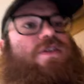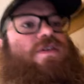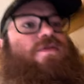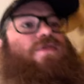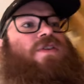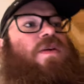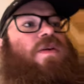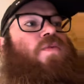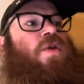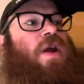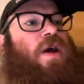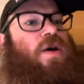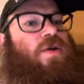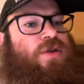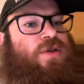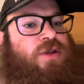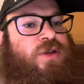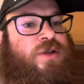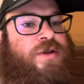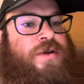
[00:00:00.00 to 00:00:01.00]
of someone
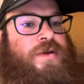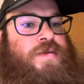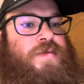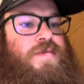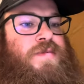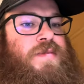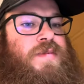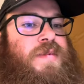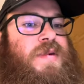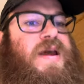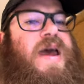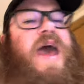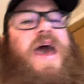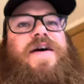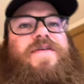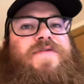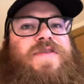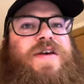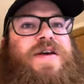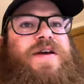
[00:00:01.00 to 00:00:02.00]
else,
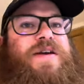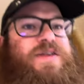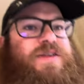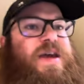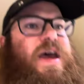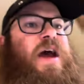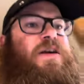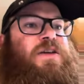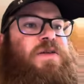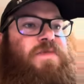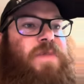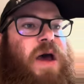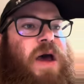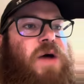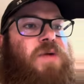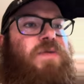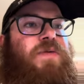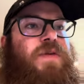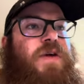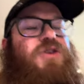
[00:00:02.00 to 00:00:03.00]
have the exact
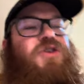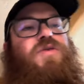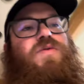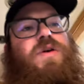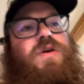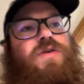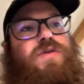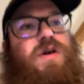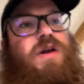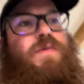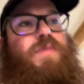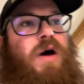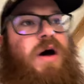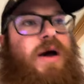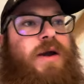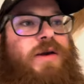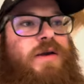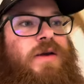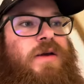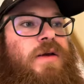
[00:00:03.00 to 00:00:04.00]
amount that you agreed
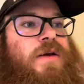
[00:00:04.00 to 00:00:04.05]
upon.